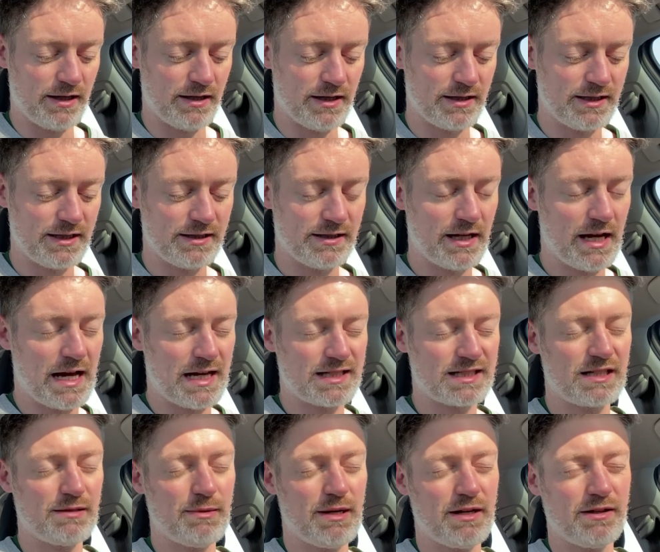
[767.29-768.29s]
I did ask
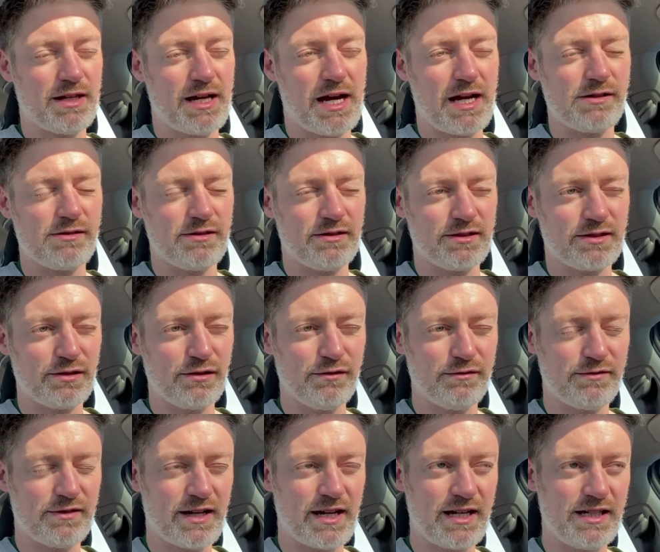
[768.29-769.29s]
about the hydrogen
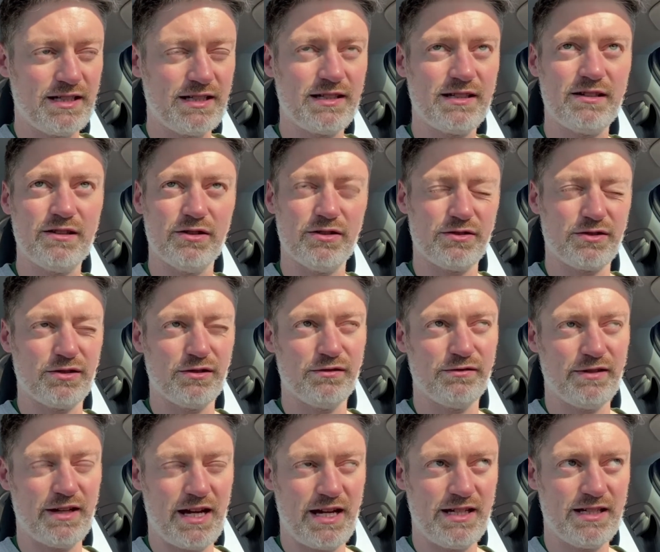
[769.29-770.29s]
sulfide or
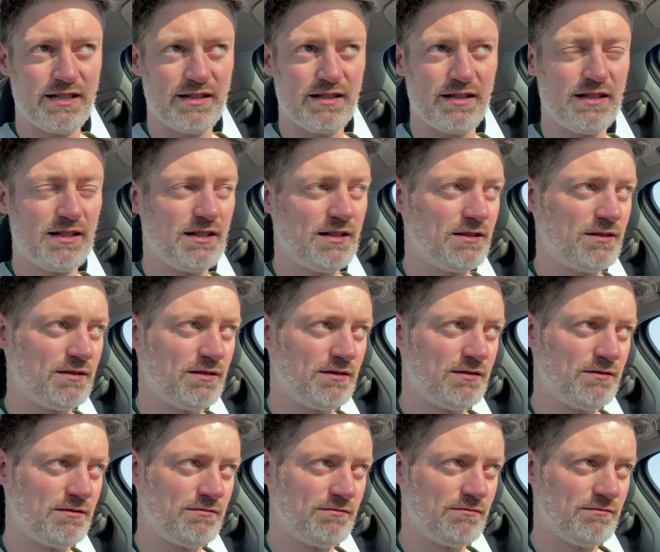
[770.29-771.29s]
sulfade,
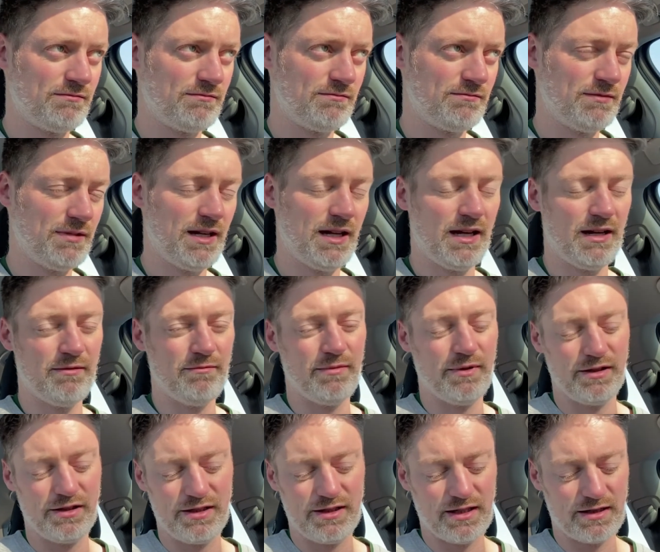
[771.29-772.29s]
and
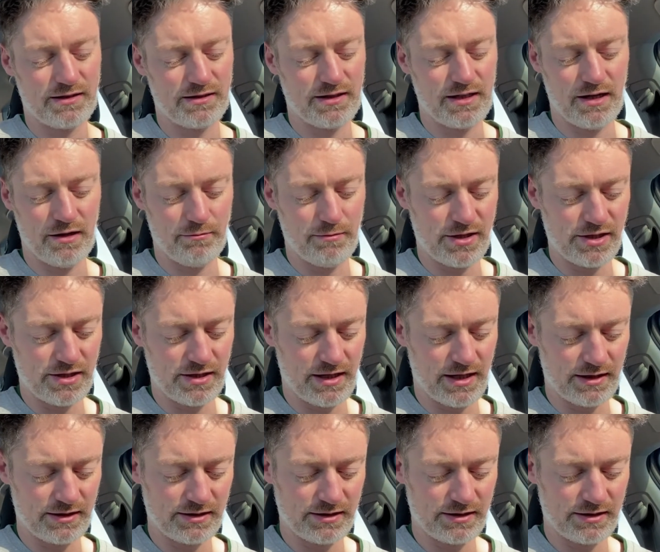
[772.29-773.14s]
she said they don't measure that.